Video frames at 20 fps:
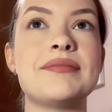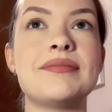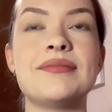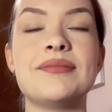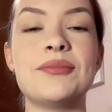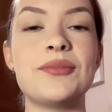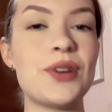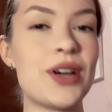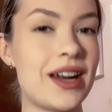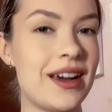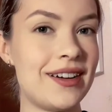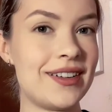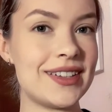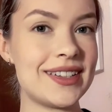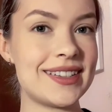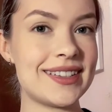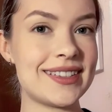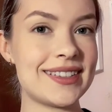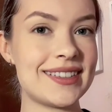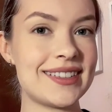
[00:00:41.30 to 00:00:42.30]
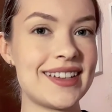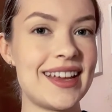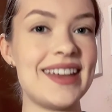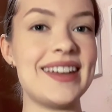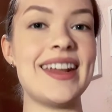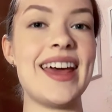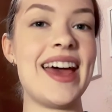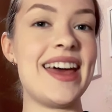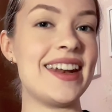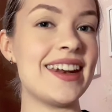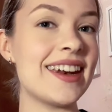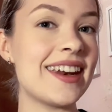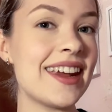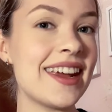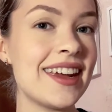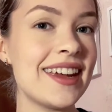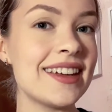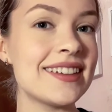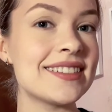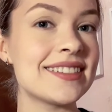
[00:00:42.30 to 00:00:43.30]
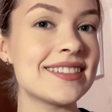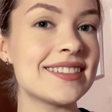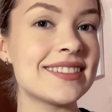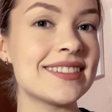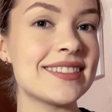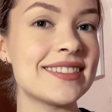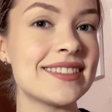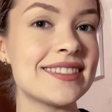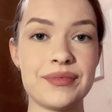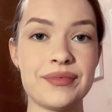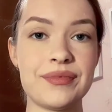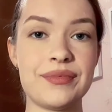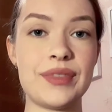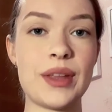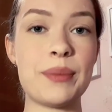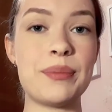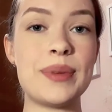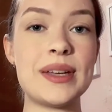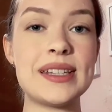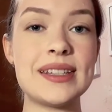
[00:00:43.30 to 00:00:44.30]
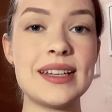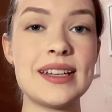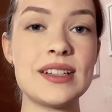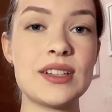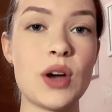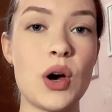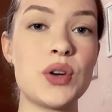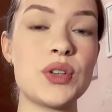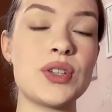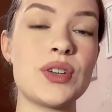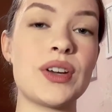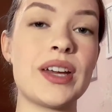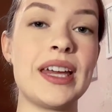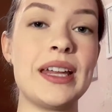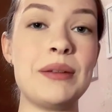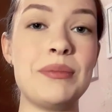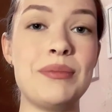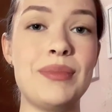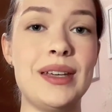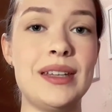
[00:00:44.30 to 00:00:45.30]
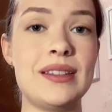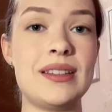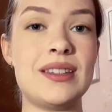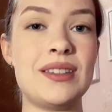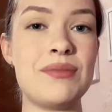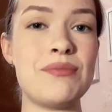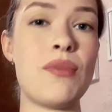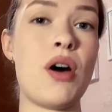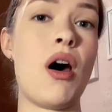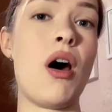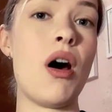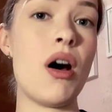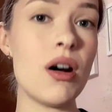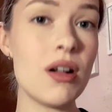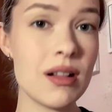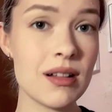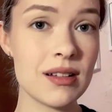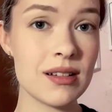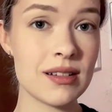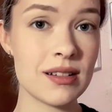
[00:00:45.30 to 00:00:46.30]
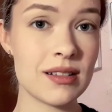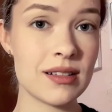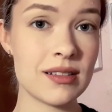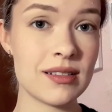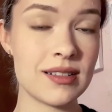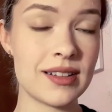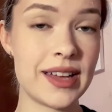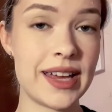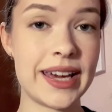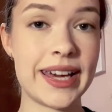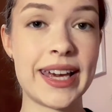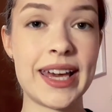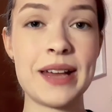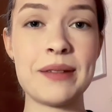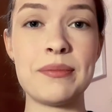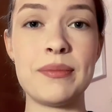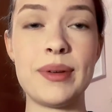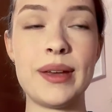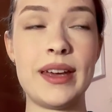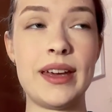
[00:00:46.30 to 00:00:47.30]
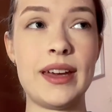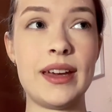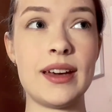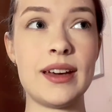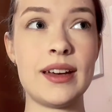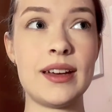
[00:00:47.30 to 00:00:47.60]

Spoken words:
what else? An entity. Now business also can be small, it can be